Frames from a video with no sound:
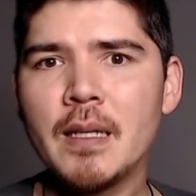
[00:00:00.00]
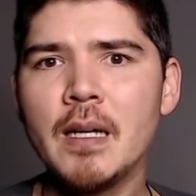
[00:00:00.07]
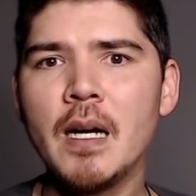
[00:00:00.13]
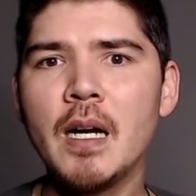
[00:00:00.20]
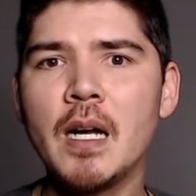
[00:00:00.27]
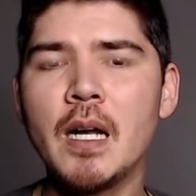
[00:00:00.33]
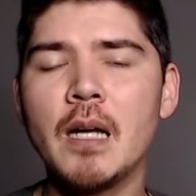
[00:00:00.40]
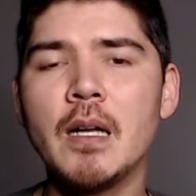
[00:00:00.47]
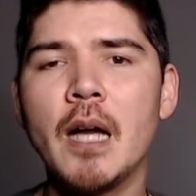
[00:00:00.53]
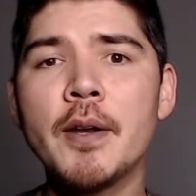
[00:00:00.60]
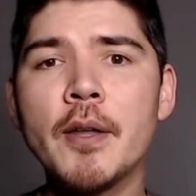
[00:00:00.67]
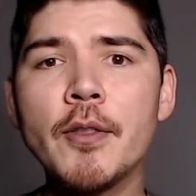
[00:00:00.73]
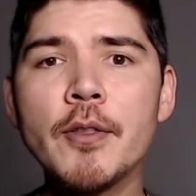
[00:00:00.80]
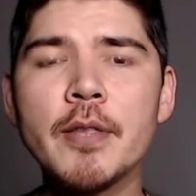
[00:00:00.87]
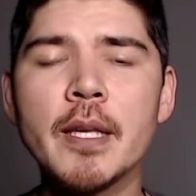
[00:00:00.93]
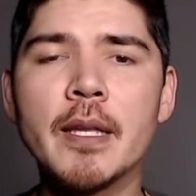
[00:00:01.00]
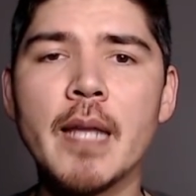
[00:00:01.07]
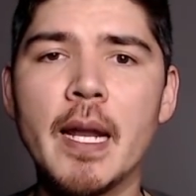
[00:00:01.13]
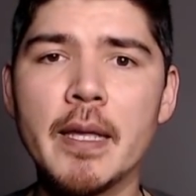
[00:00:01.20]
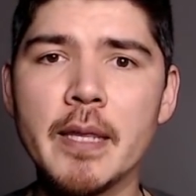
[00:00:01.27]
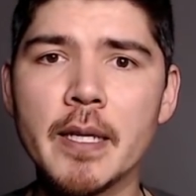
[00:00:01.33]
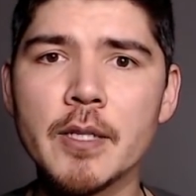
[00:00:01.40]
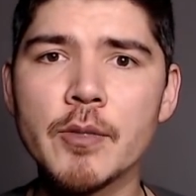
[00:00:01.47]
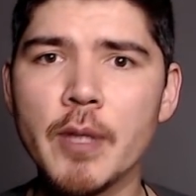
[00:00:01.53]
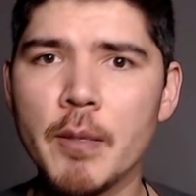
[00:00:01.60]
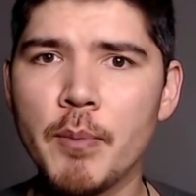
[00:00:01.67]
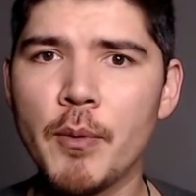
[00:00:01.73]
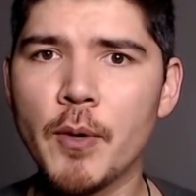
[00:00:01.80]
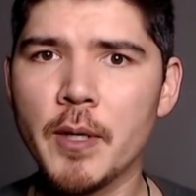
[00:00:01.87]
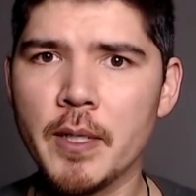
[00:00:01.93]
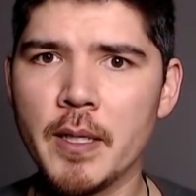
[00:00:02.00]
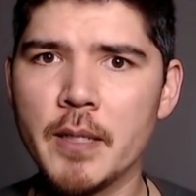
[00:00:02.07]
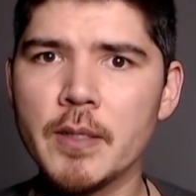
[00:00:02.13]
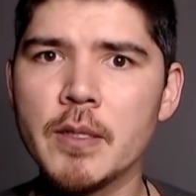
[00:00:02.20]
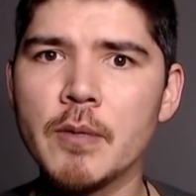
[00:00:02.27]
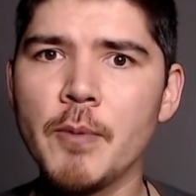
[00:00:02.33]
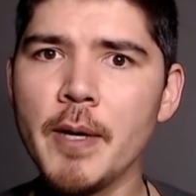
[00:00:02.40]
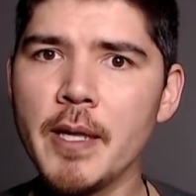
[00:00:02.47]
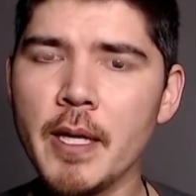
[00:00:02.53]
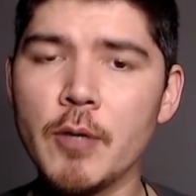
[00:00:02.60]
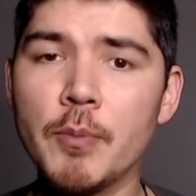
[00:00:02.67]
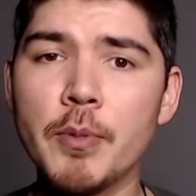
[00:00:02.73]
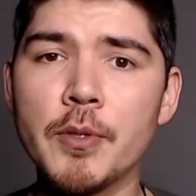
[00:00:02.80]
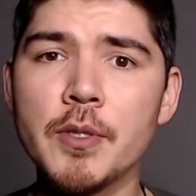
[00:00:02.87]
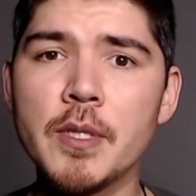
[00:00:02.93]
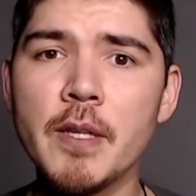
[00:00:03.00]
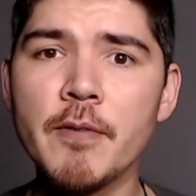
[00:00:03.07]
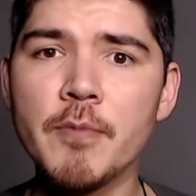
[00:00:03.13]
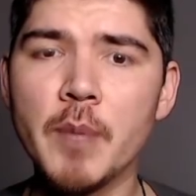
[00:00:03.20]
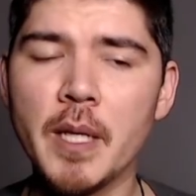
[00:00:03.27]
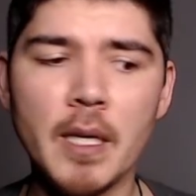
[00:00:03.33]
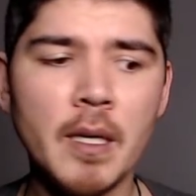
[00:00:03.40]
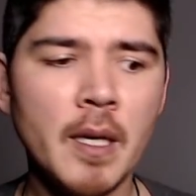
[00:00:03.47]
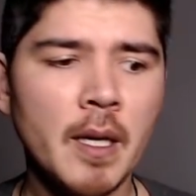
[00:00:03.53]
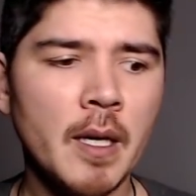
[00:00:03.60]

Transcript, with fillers: Uh, another thing that I think is really important is the way that you perceive money.